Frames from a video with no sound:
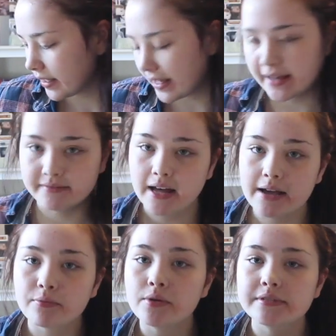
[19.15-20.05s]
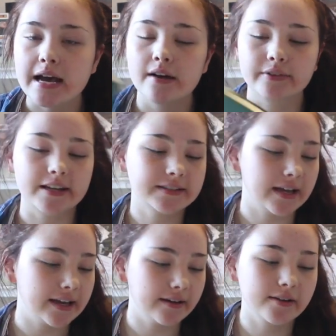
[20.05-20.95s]
I wrote down last
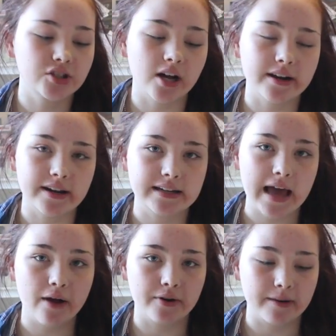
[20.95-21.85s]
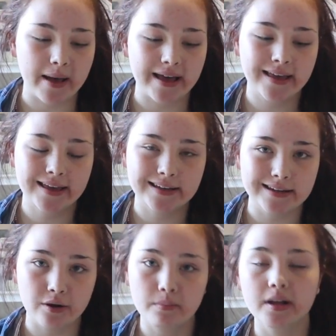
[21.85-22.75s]
night, jotted it down in my handy
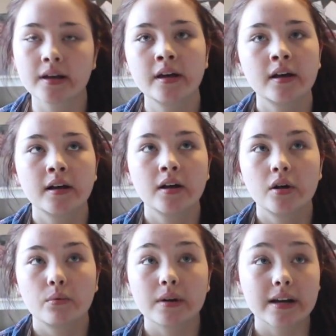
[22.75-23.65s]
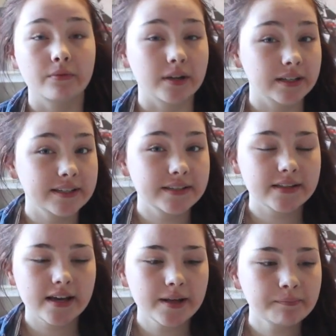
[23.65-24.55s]
notebook, what I wanted to
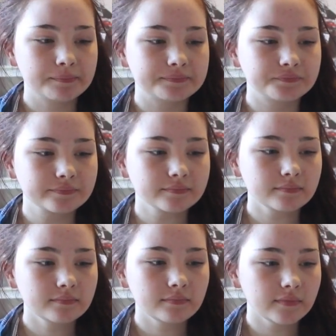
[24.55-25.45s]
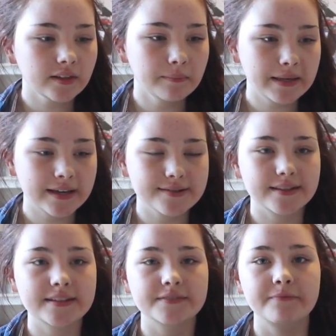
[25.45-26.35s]
say, because
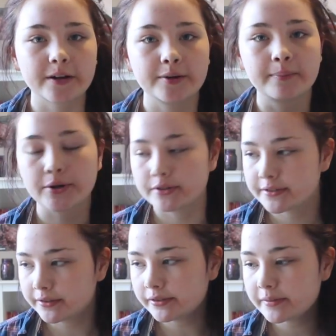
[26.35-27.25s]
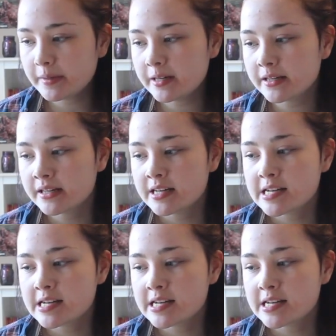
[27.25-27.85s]
this is very personal to me,